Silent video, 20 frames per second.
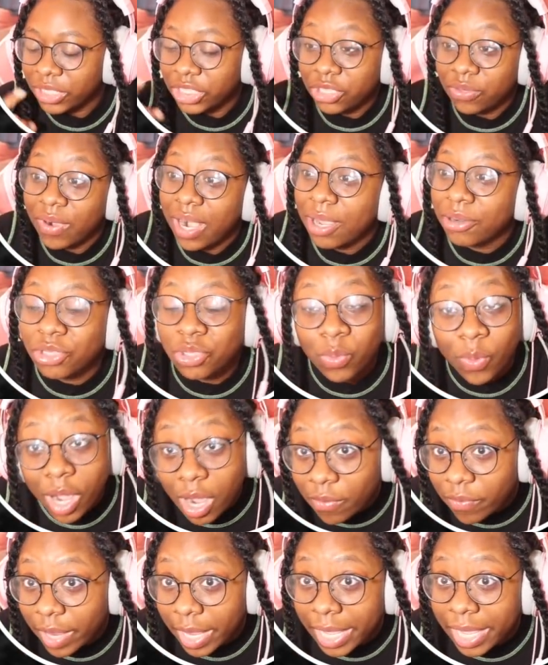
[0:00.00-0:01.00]
it's around
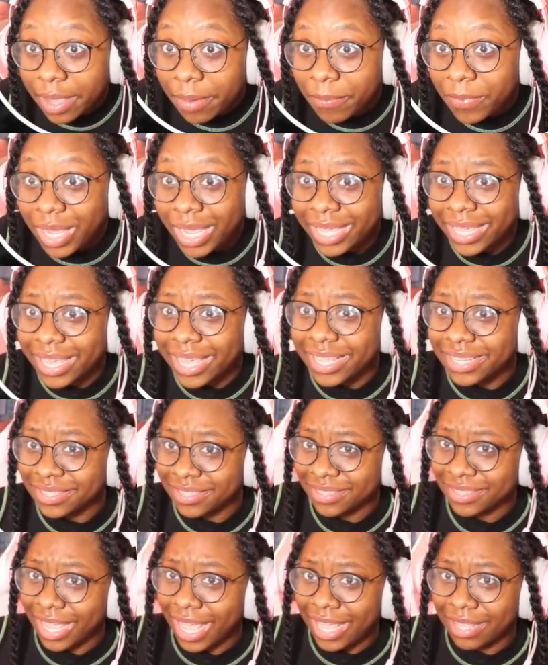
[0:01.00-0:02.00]
12 a.m., I
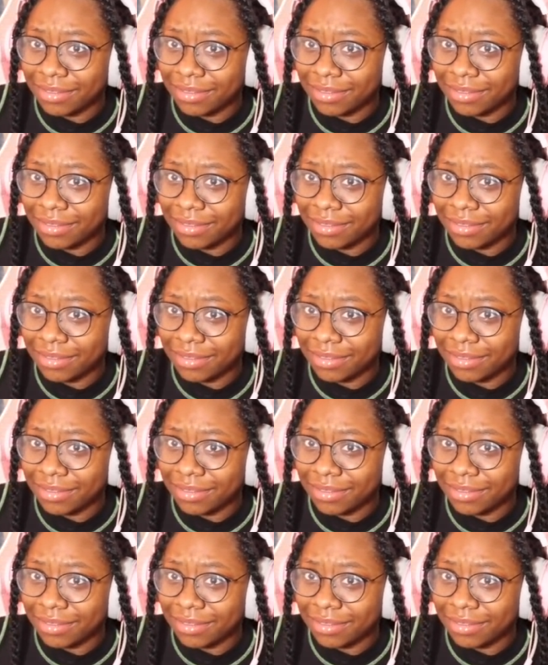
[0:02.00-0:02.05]
guess.